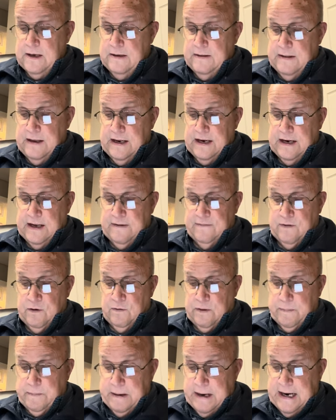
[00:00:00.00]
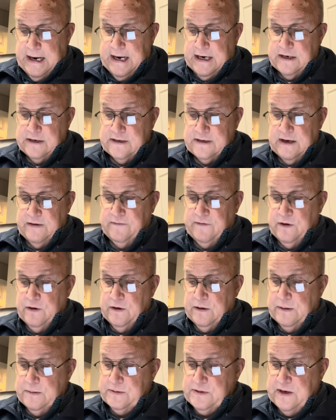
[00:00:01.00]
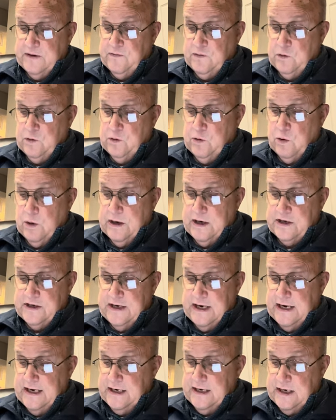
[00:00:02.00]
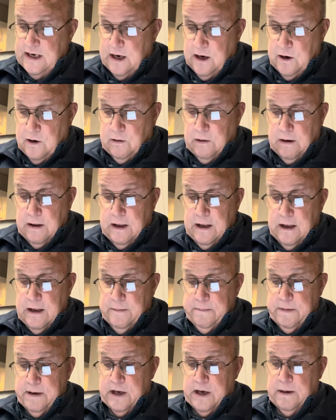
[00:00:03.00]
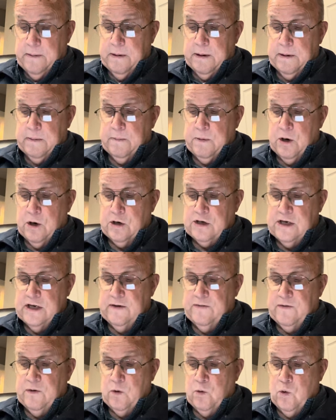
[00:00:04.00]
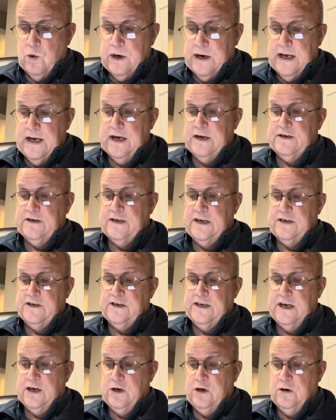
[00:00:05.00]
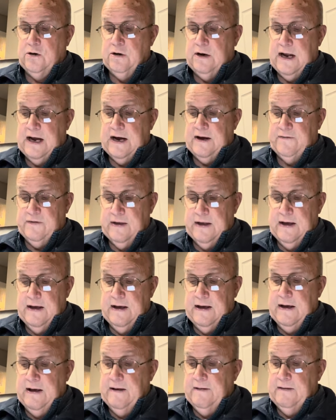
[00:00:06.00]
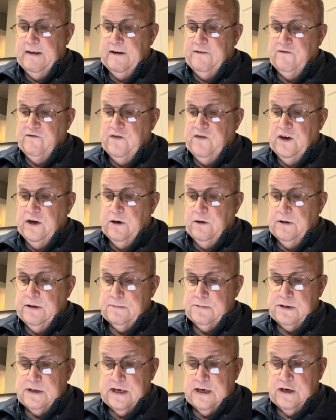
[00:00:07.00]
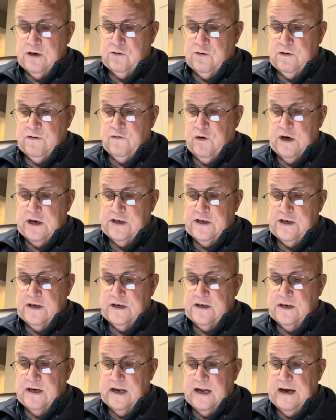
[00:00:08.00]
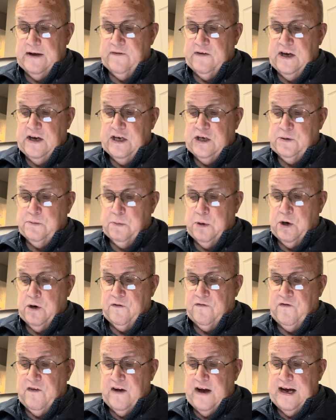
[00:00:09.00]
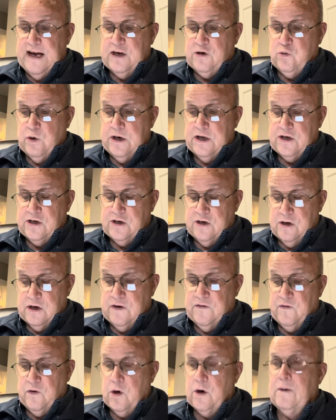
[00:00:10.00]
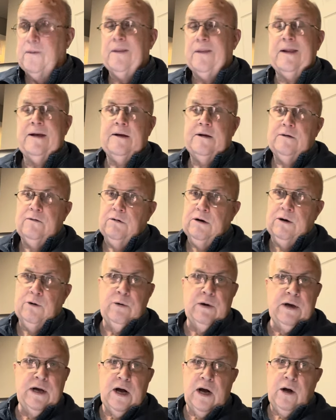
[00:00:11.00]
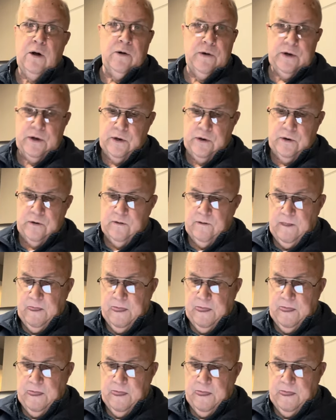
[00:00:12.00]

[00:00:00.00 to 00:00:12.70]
They live on the past. They fill themselves with what is dead and gone. But hummingbirds live on what is. They seek new life. They fill themselves with freshness and life. Each bird finds what it's looking for. Well, we all do.